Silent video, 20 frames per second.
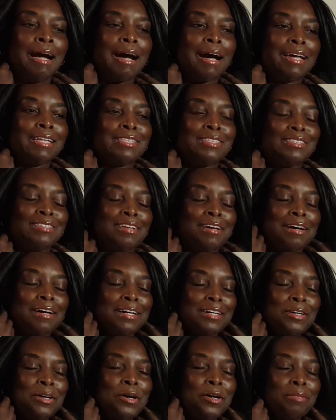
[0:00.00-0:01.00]
I
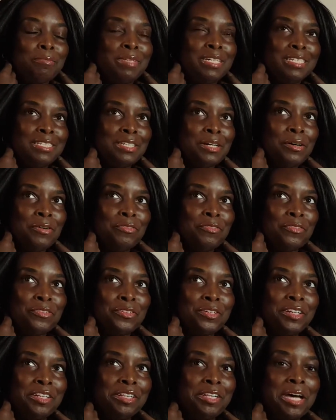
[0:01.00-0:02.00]
called myself
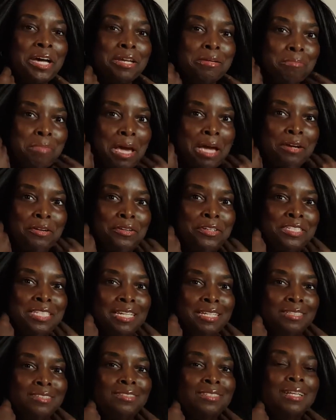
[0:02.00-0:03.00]
a linebacker because
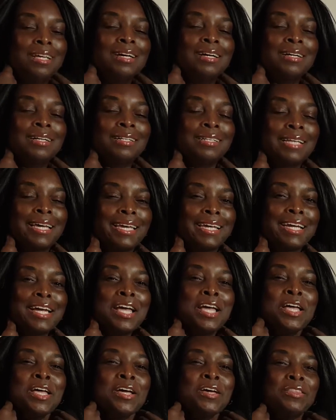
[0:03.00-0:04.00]
I looked
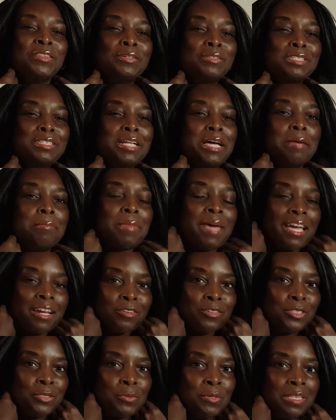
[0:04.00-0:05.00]
like those
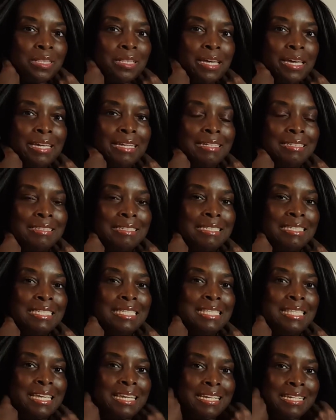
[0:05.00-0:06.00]
linebackers with like
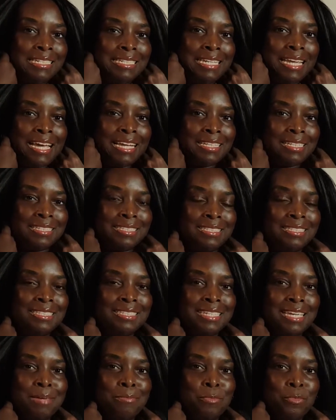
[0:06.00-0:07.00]
this thick neck that's the
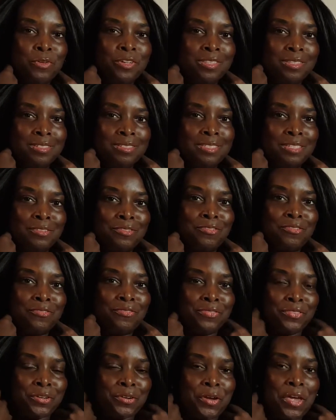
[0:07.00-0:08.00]
same width as
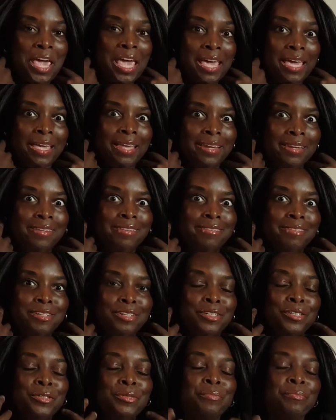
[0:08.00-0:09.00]
their head, you
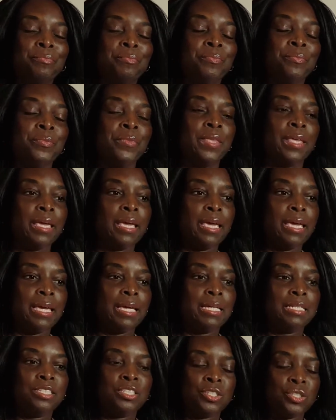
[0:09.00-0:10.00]
know,
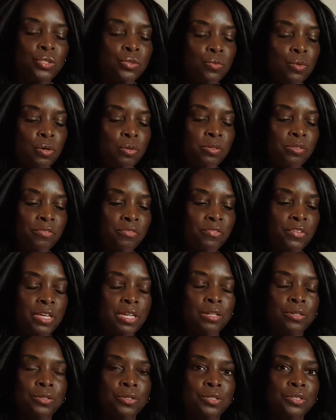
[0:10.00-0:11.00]
and just swollen
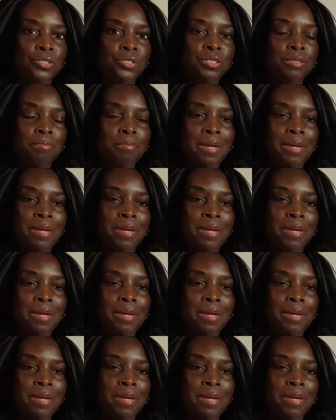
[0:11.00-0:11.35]
fingers.